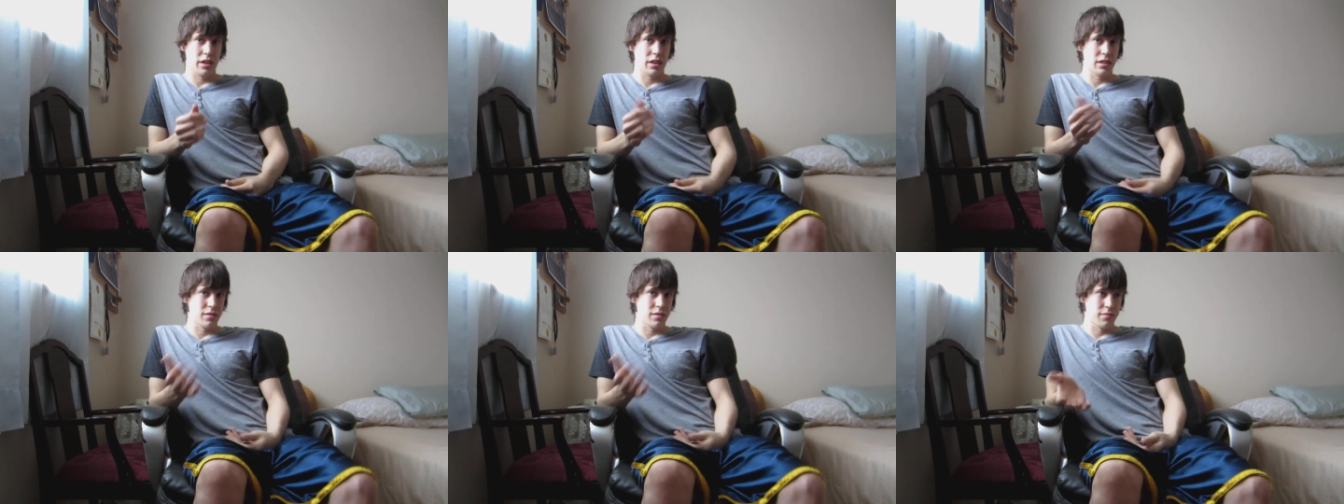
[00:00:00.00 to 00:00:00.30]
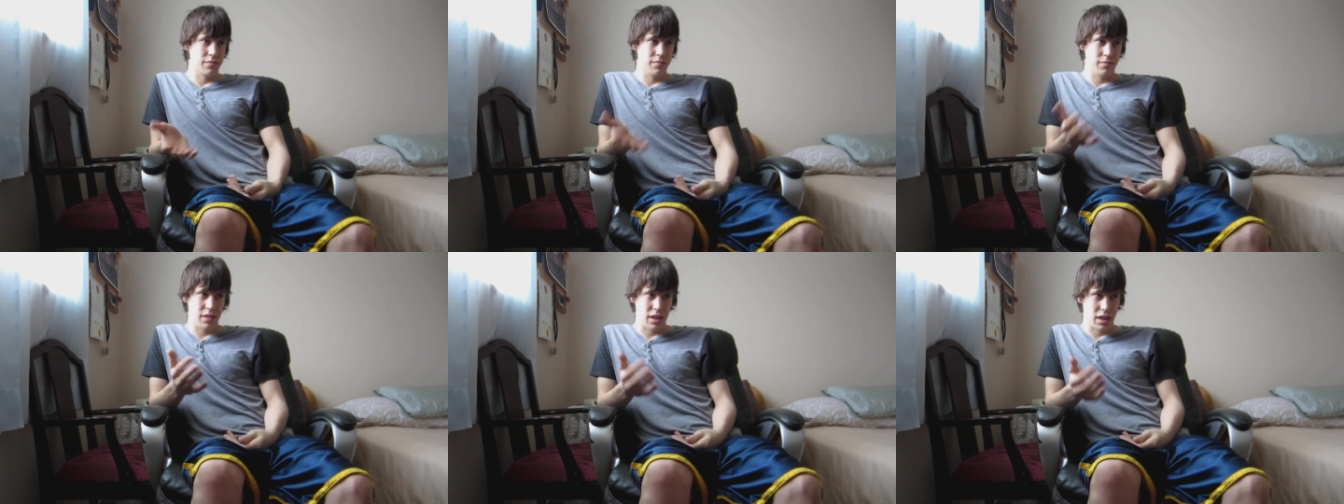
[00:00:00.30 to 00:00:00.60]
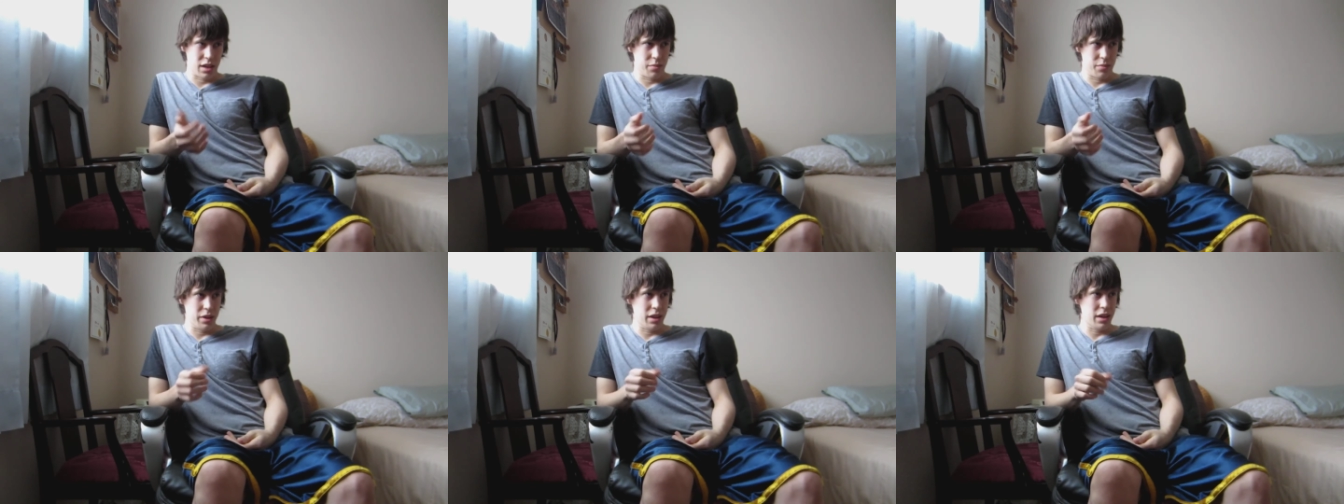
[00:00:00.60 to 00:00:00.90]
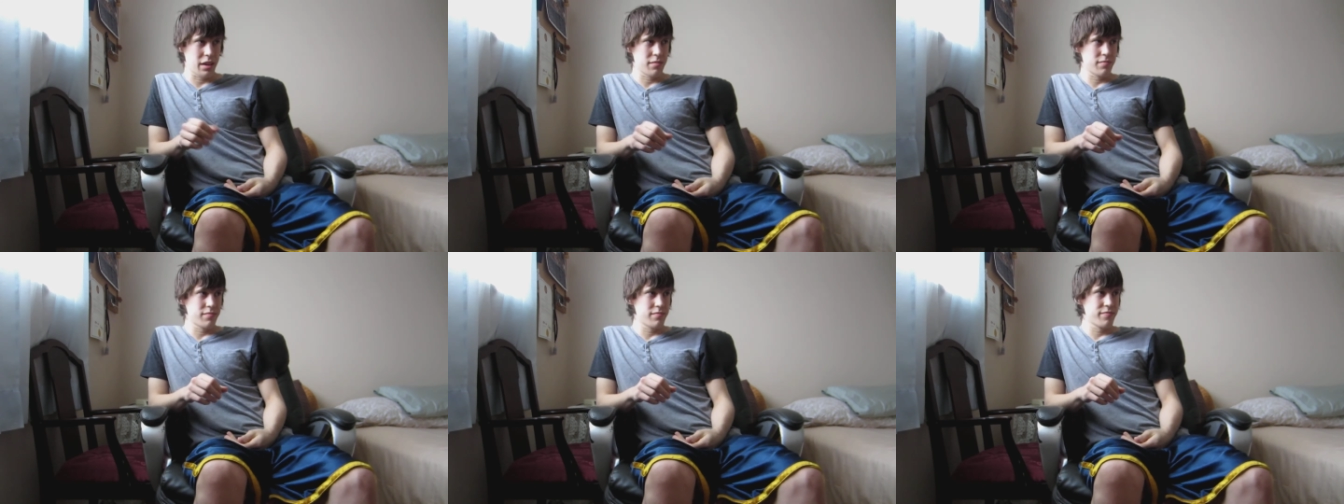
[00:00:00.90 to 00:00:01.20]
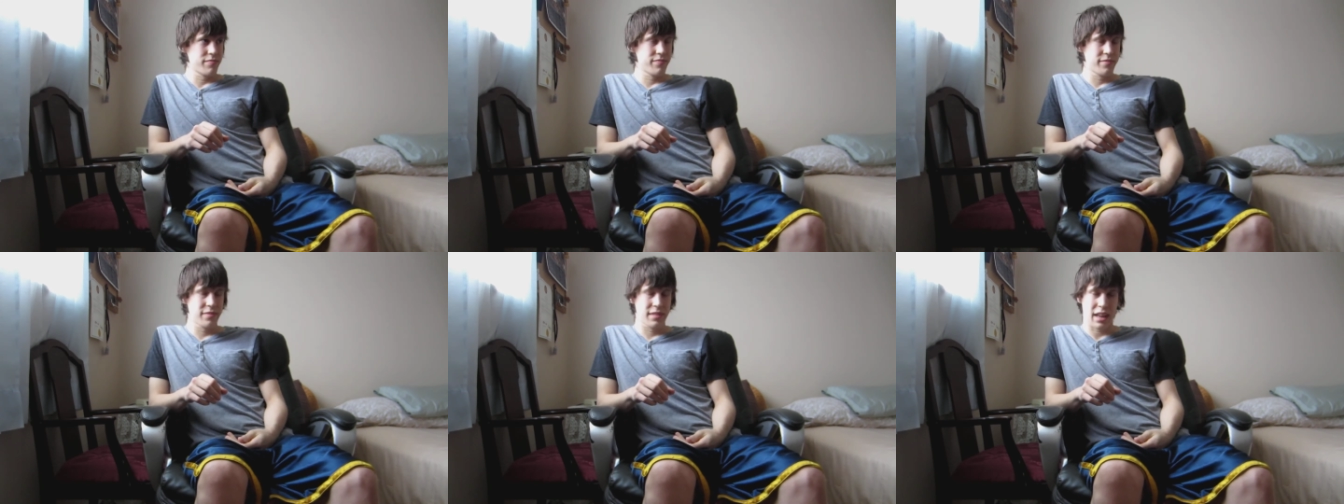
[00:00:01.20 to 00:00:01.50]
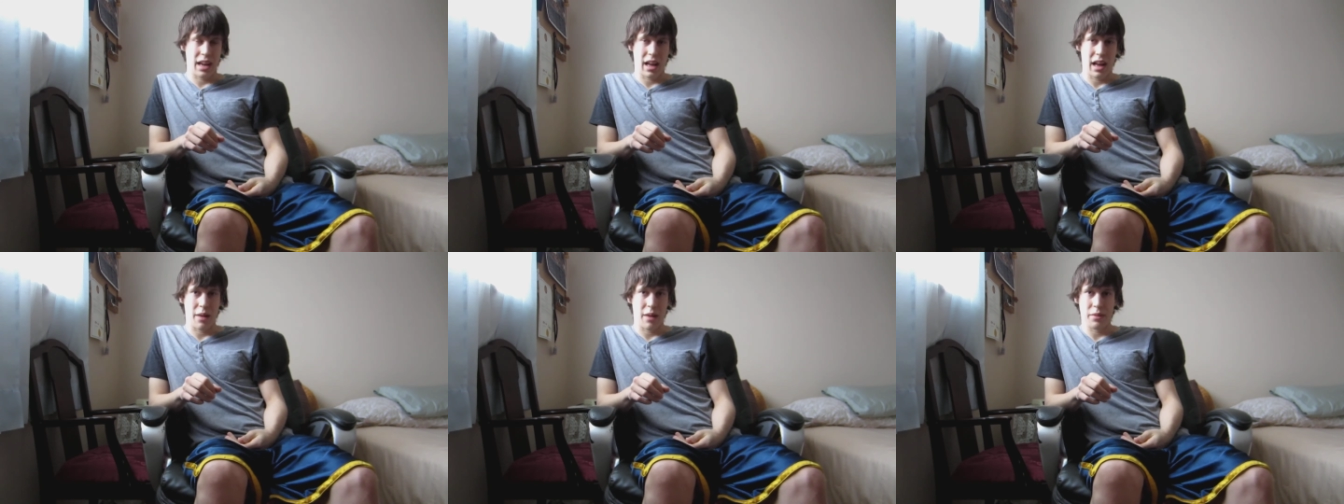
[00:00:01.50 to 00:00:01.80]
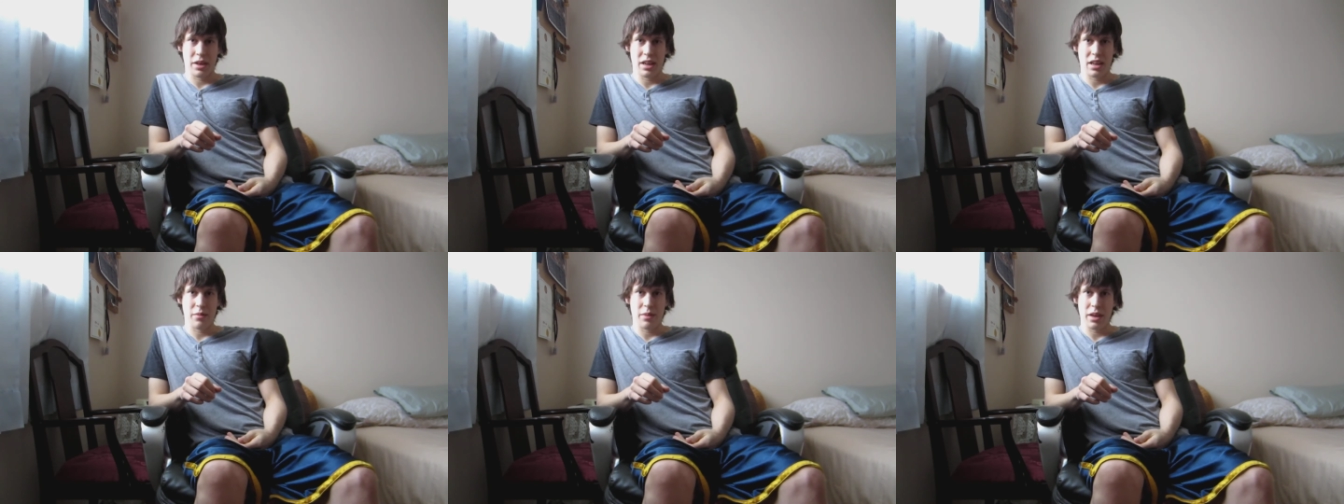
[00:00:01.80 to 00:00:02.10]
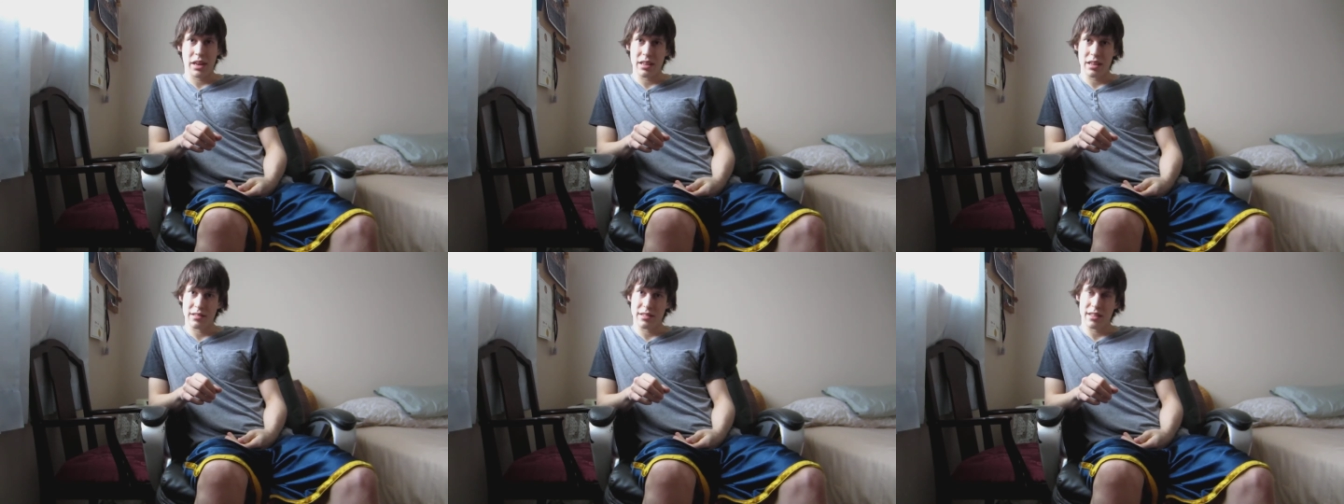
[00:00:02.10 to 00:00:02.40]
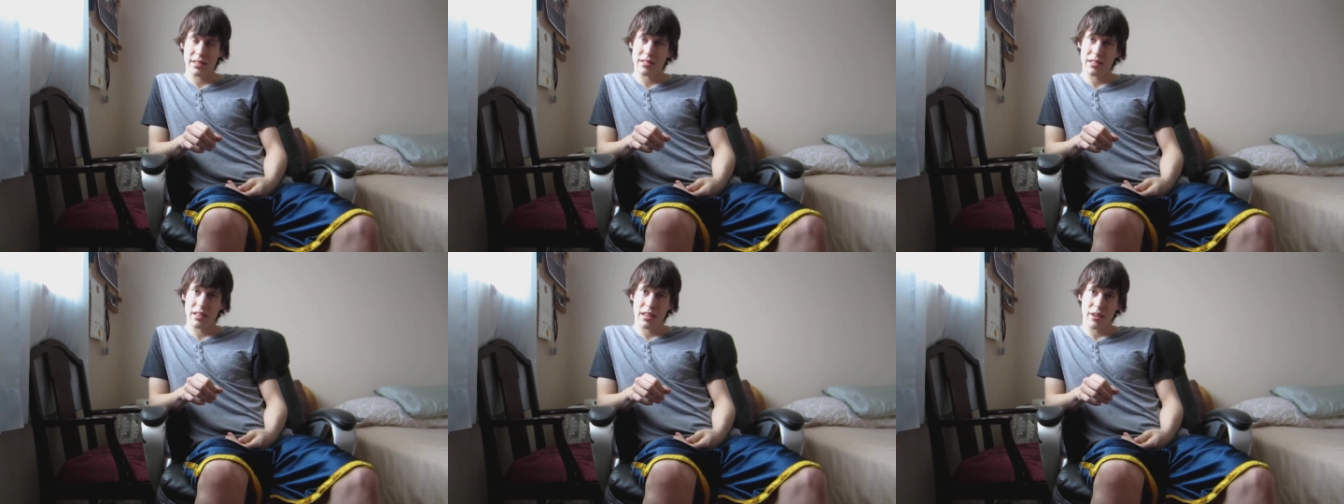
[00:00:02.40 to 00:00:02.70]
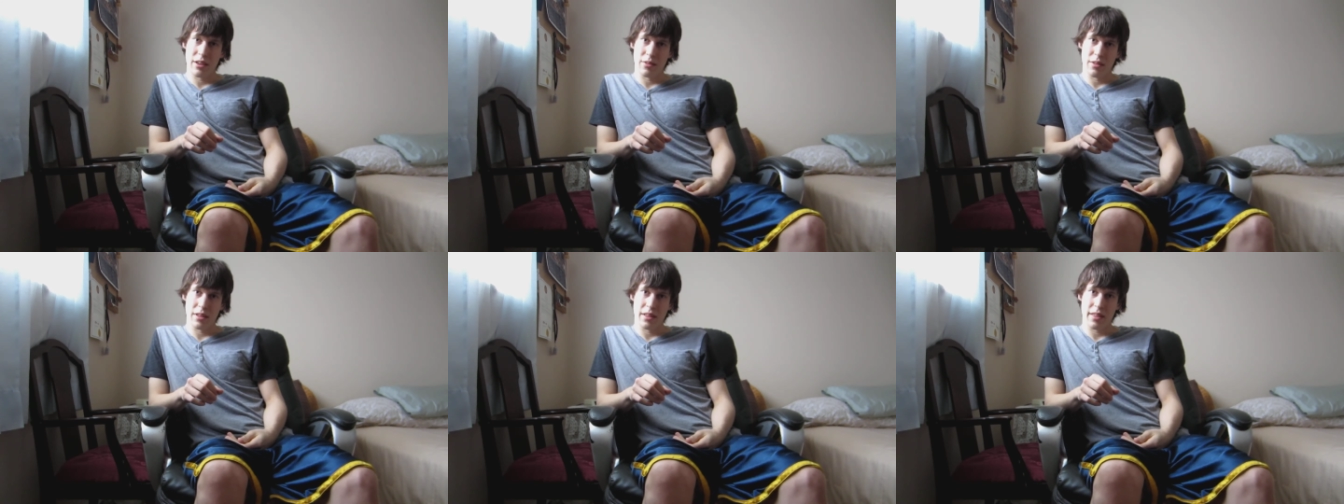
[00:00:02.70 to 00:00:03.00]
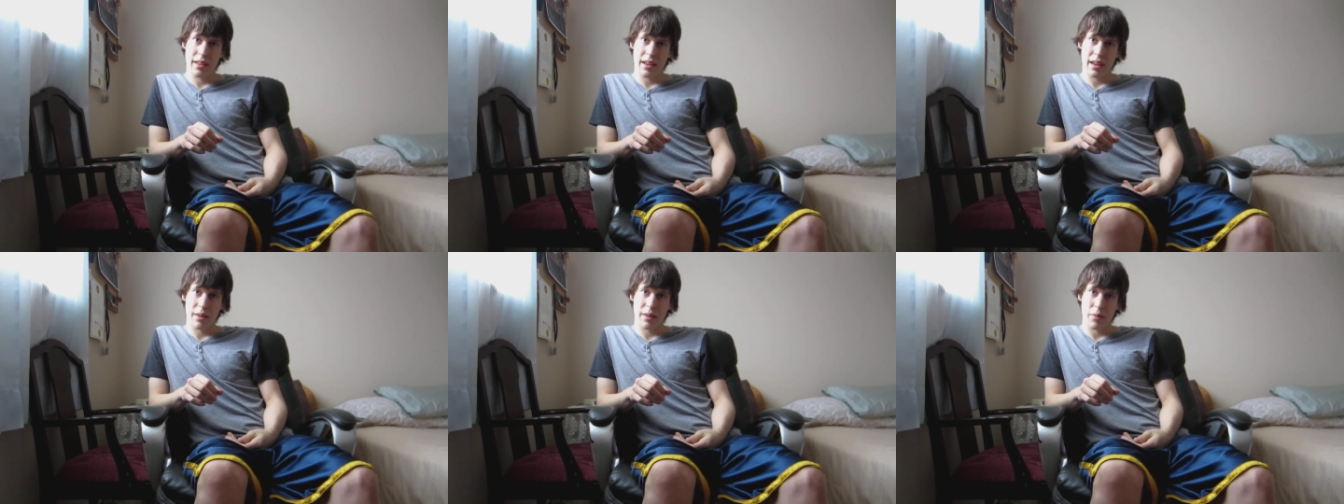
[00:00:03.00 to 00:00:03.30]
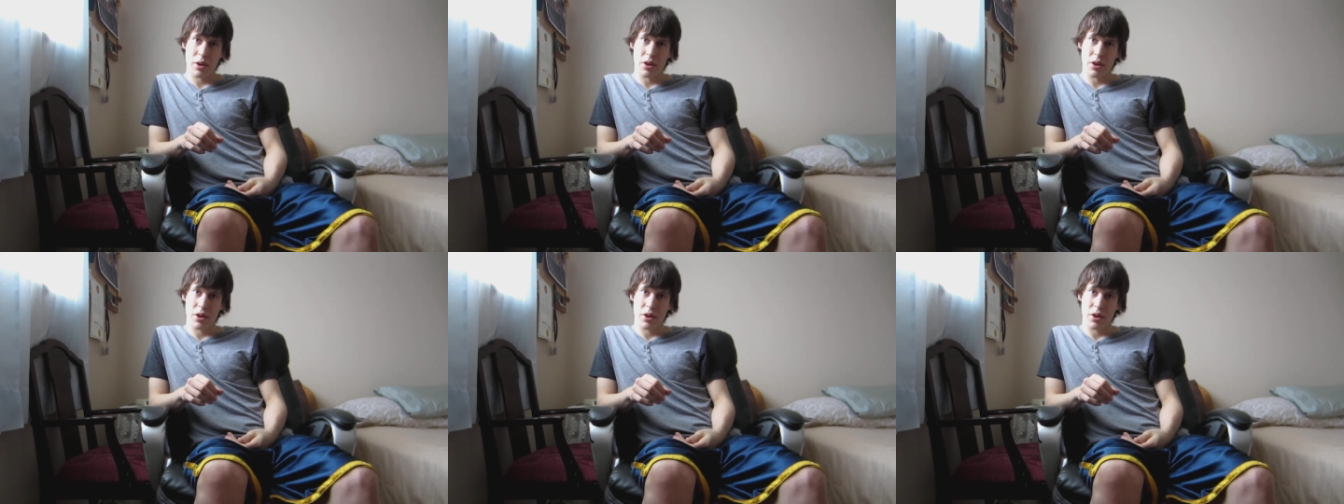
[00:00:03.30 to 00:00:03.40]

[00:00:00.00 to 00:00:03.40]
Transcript: It's gonna be comedy because that's the only thing I'm